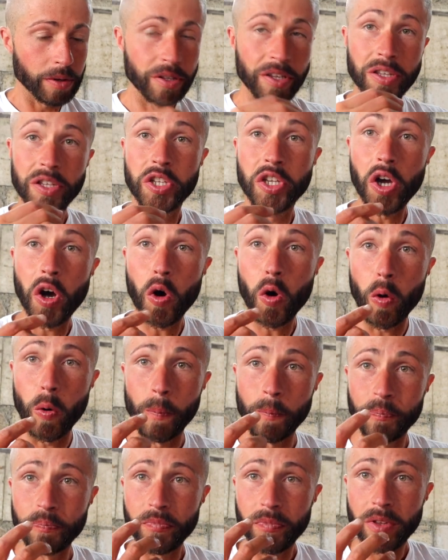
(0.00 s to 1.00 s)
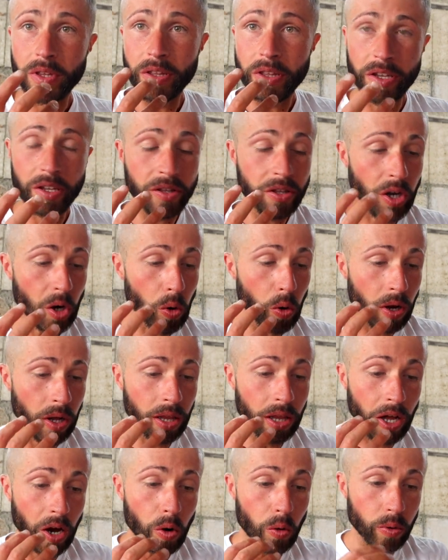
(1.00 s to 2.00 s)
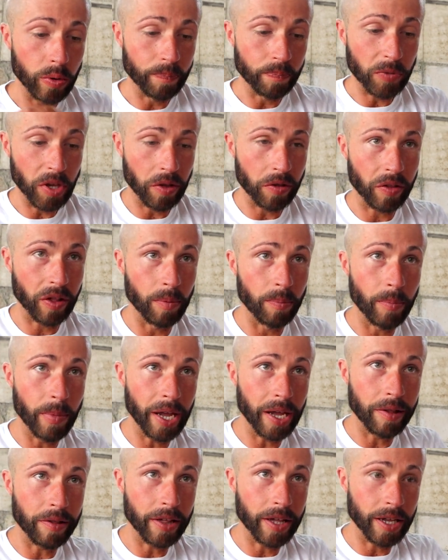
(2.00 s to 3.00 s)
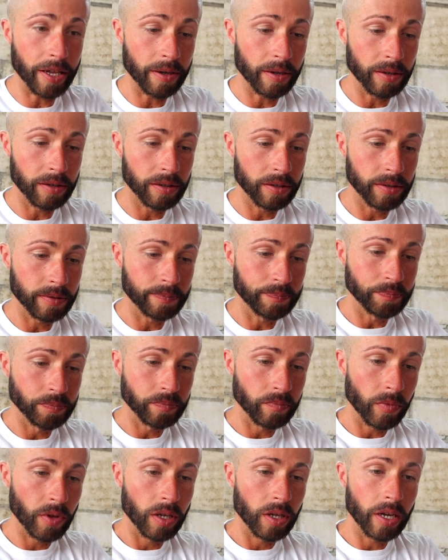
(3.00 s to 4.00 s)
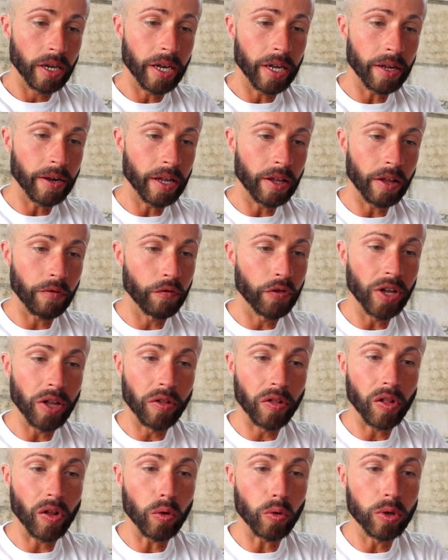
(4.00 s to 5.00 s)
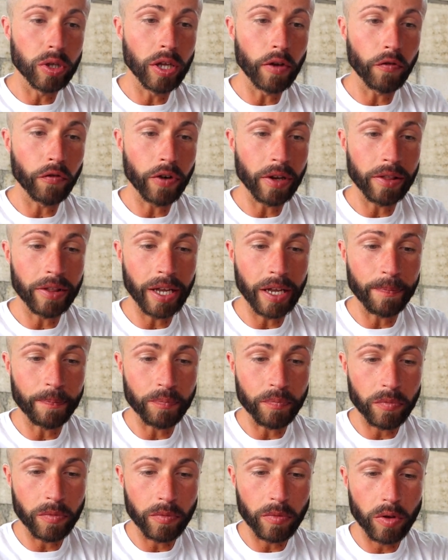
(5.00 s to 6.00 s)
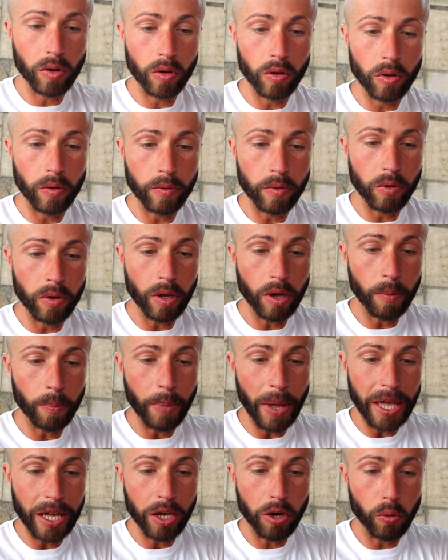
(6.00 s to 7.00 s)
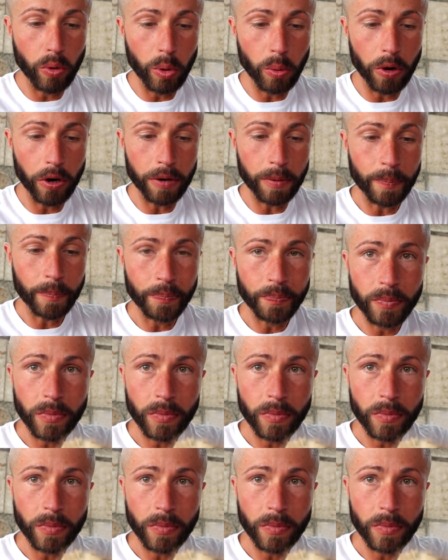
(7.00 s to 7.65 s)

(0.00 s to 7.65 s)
The dough alone is amazing. It feels so different than a bakery one.